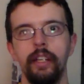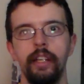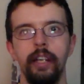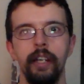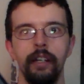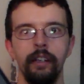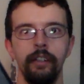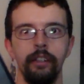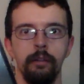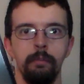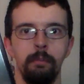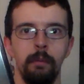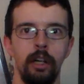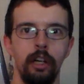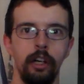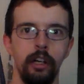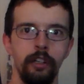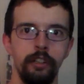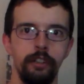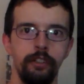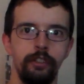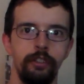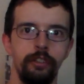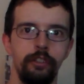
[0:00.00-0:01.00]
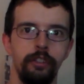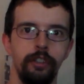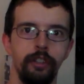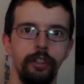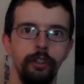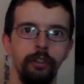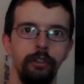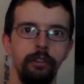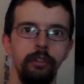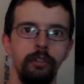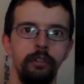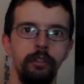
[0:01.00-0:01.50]
Kingdom Hearts
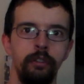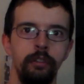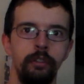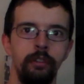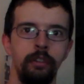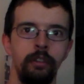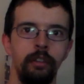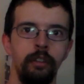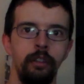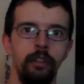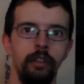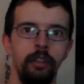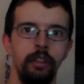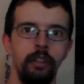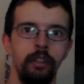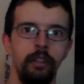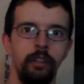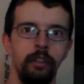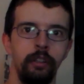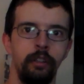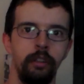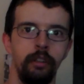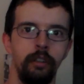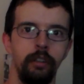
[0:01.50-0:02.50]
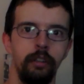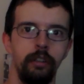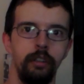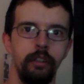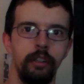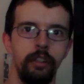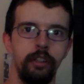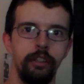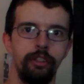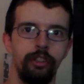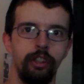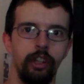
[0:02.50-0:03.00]
2.
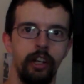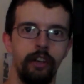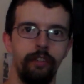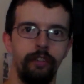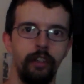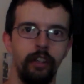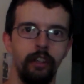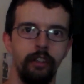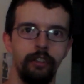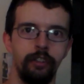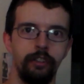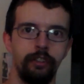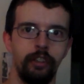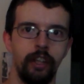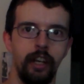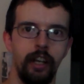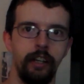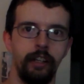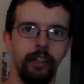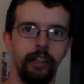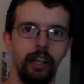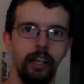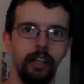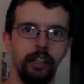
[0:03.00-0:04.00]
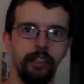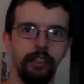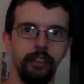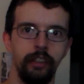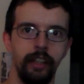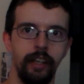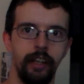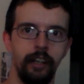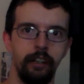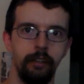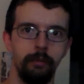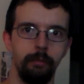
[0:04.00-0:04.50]
Sorry if y'all just kind of got
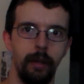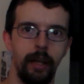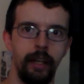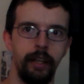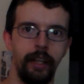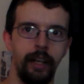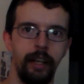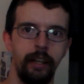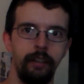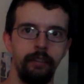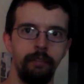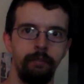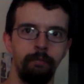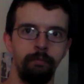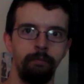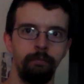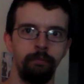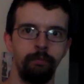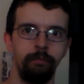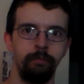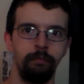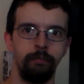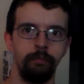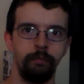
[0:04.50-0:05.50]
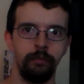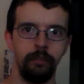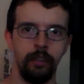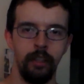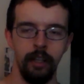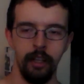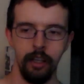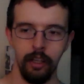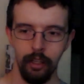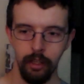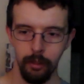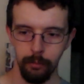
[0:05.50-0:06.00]
glared by that.
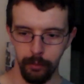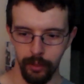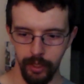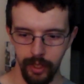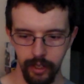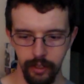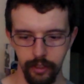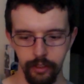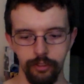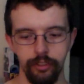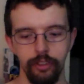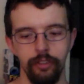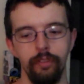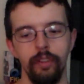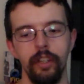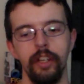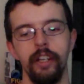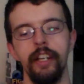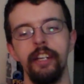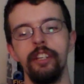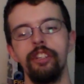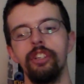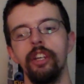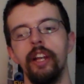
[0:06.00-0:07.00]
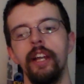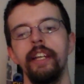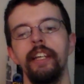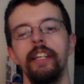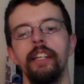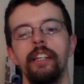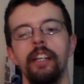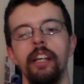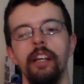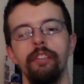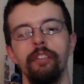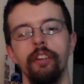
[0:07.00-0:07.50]
But that is a very
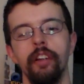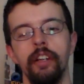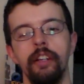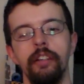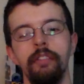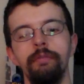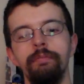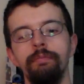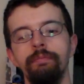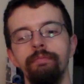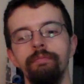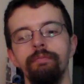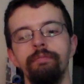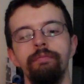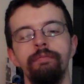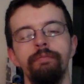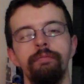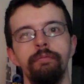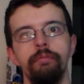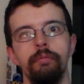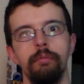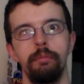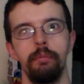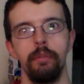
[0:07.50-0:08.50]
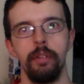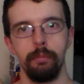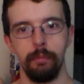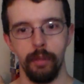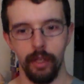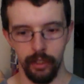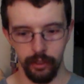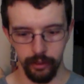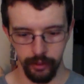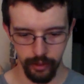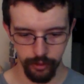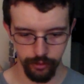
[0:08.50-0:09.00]
shiny cover.
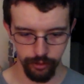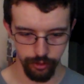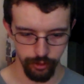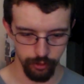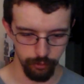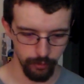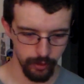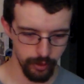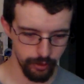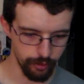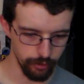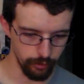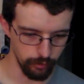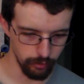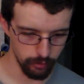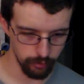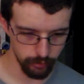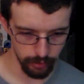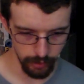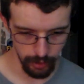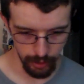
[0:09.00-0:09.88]
Apparently it's an original